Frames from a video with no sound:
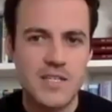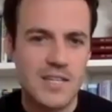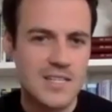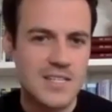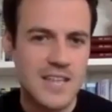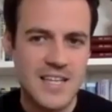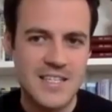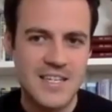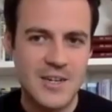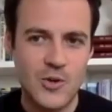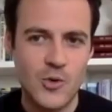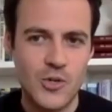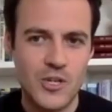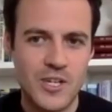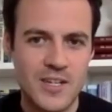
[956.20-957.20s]
sat in an
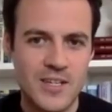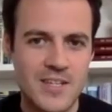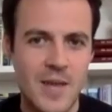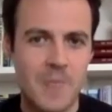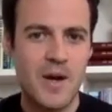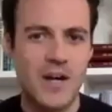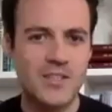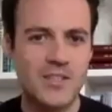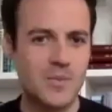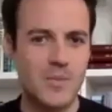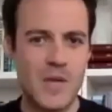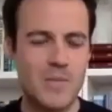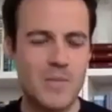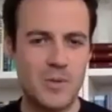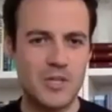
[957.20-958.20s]
audience amongst the
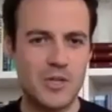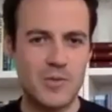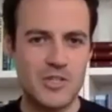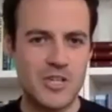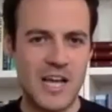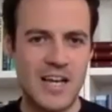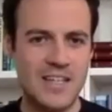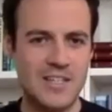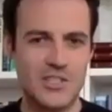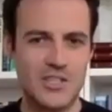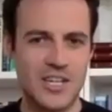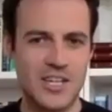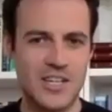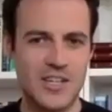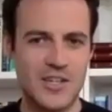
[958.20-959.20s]
people you were
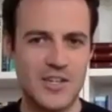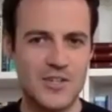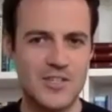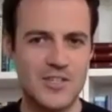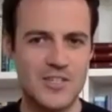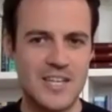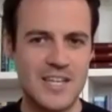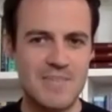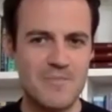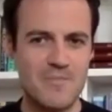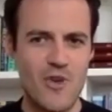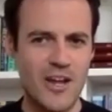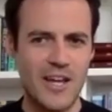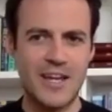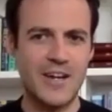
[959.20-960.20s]
challenging you know did they
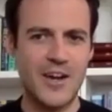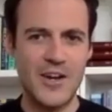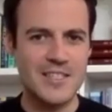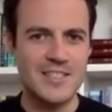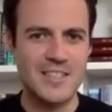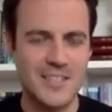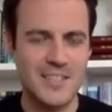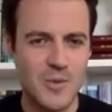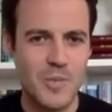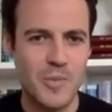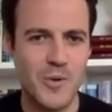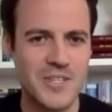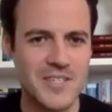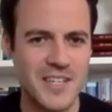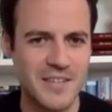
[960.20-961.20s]
recognize that you were
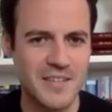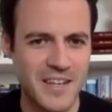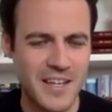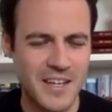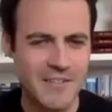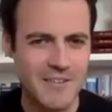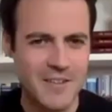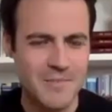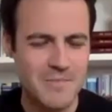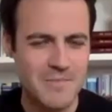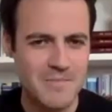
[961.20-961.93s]
pointing a finger at them